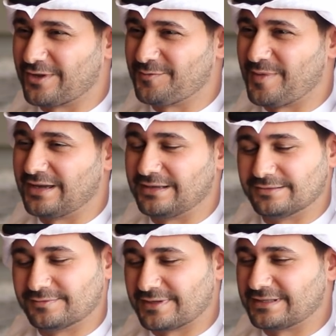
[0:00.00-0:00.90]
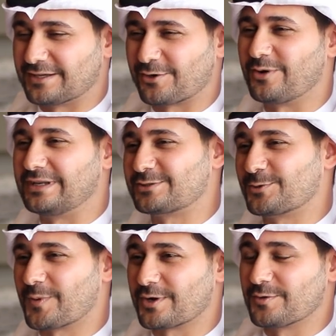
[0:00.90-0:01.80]
one of my very dear
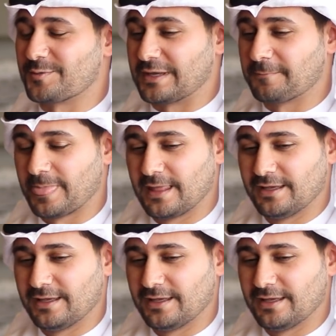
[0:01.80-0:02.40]
colleagues who work with me,